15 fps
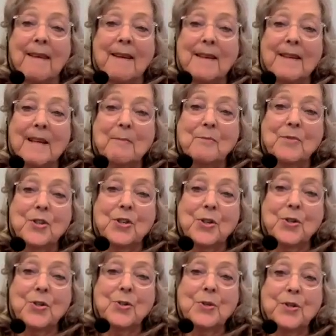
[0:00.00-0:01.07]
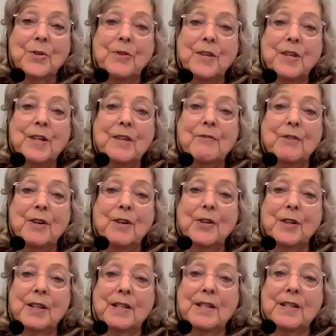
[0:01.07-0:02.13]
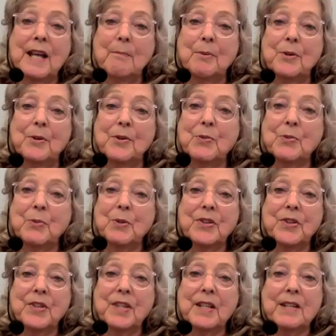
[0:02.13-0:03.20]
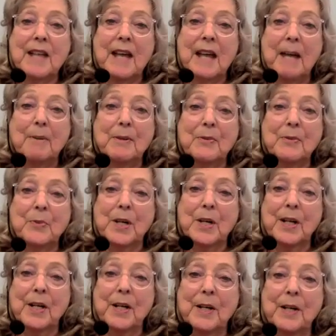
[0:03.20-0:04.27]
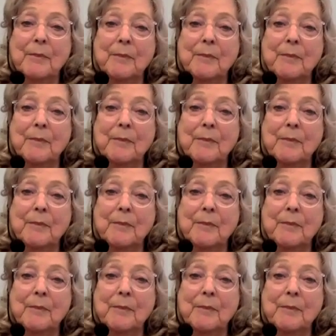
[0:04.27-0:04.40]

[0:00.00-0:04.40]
And I'm sure you can think of other examples when things happen where,